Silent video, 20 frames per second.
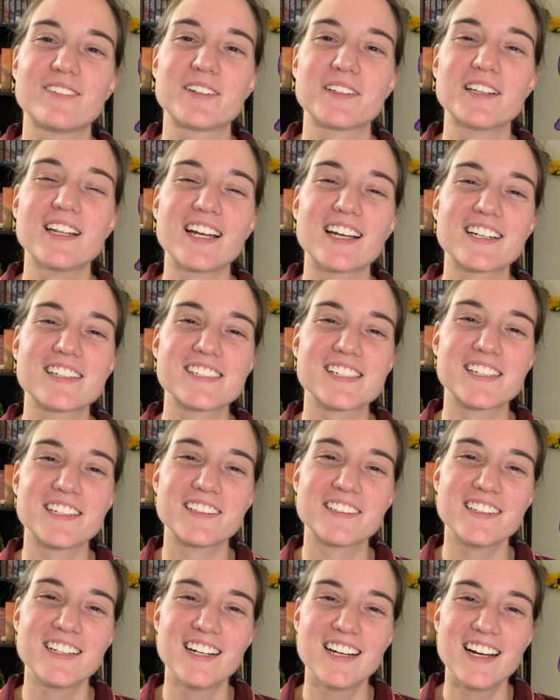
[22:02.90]
if you'd like
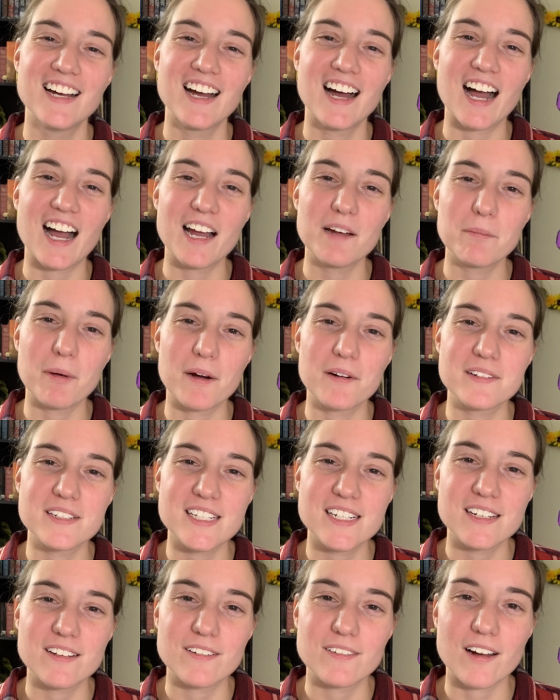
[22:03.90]
to. I
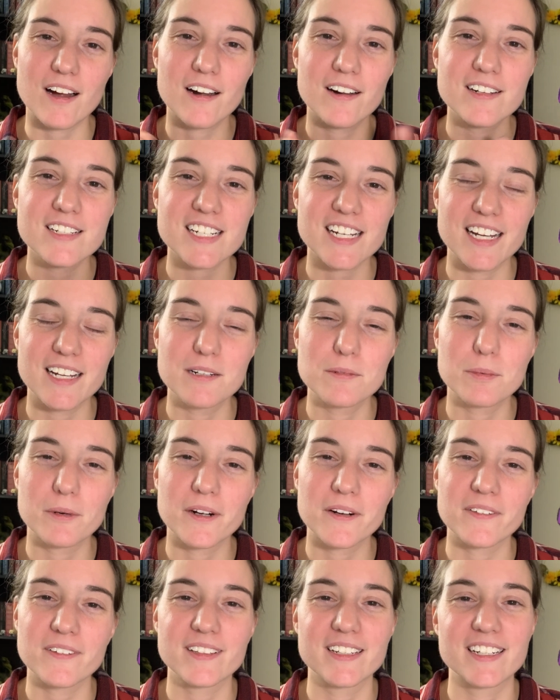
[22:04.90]
post art and
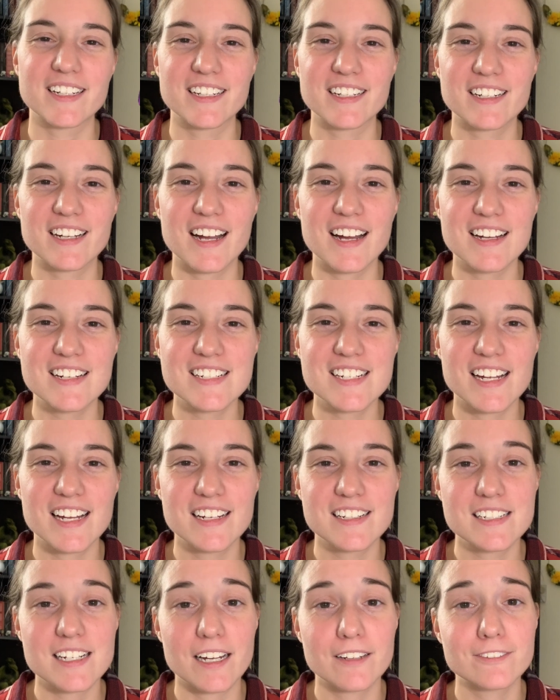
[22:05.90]
book related
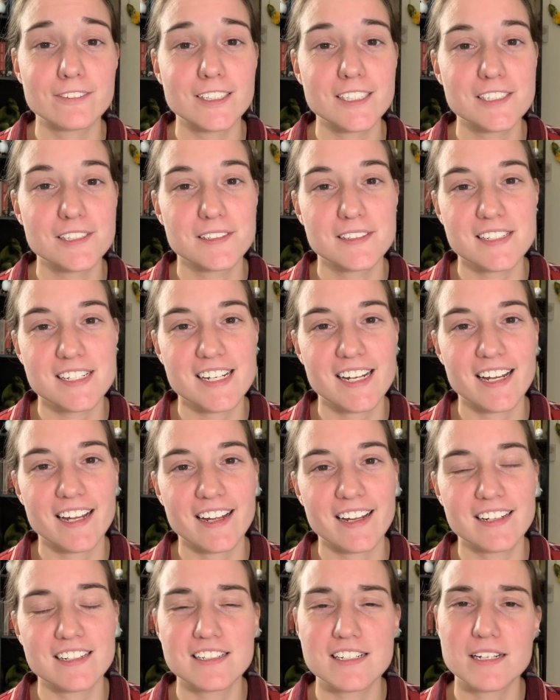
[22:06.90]
content every Tuesday
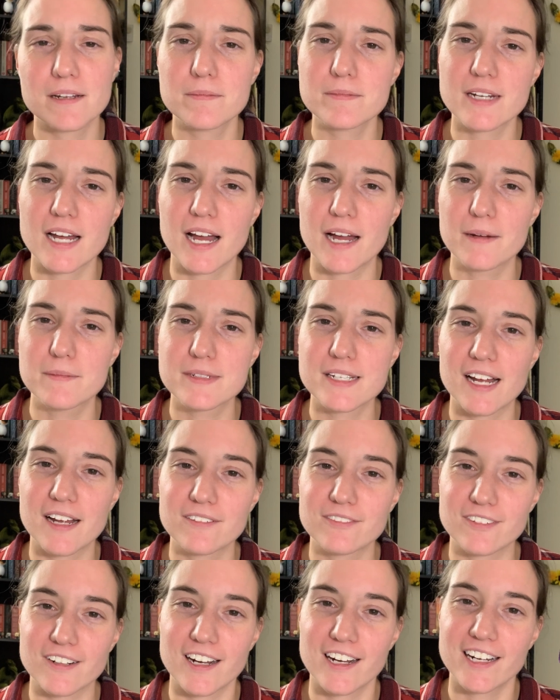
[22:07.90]
and sometimes
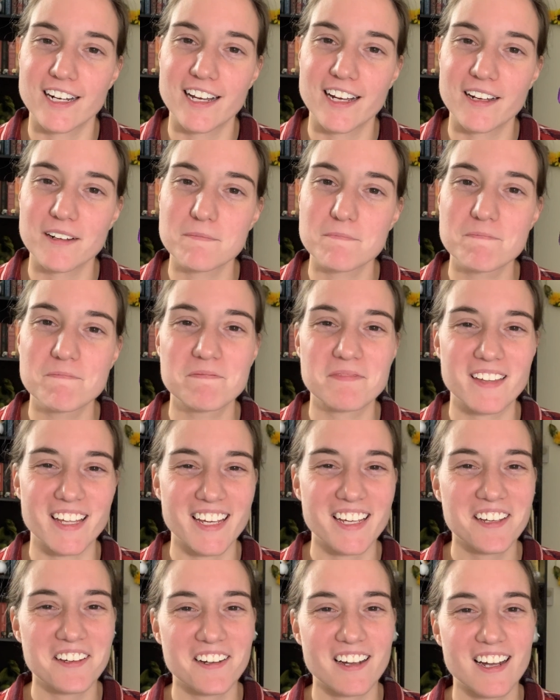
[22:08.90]
on Friday.
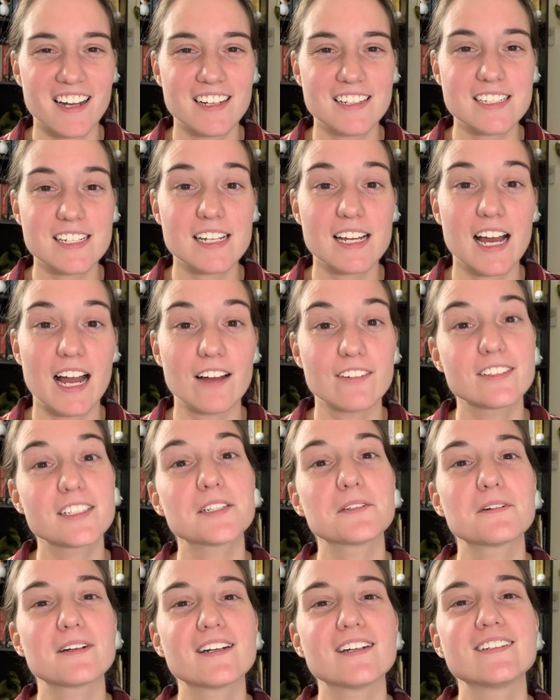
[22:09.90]
Thank you guys. Have a
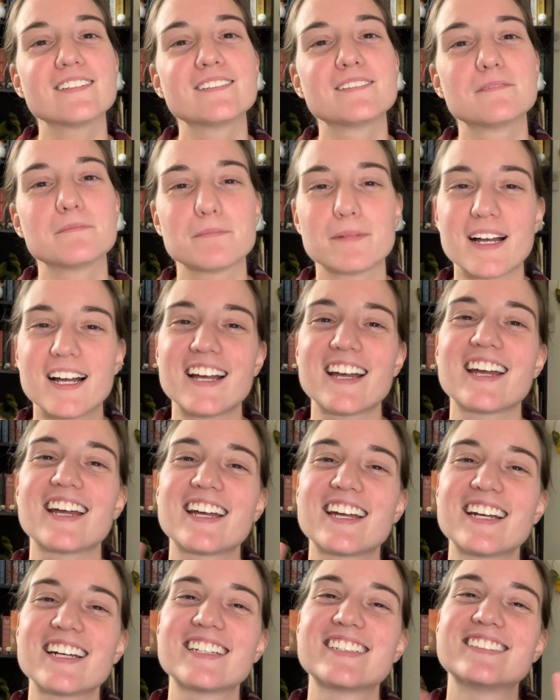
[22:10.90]
good one.
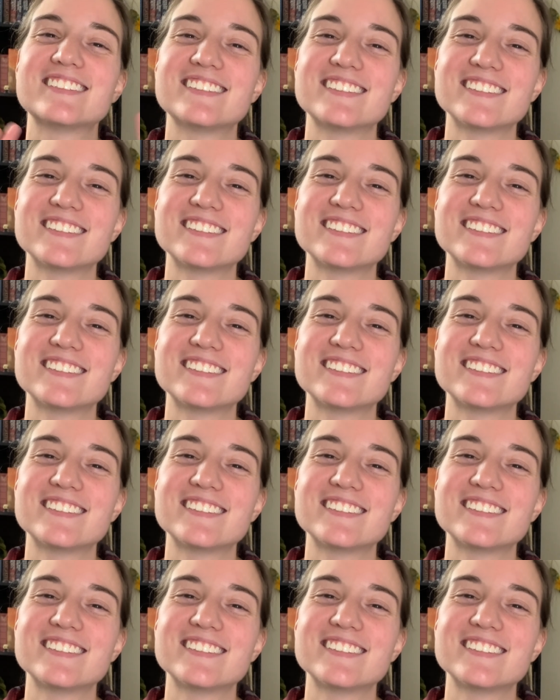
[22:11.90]
Bye.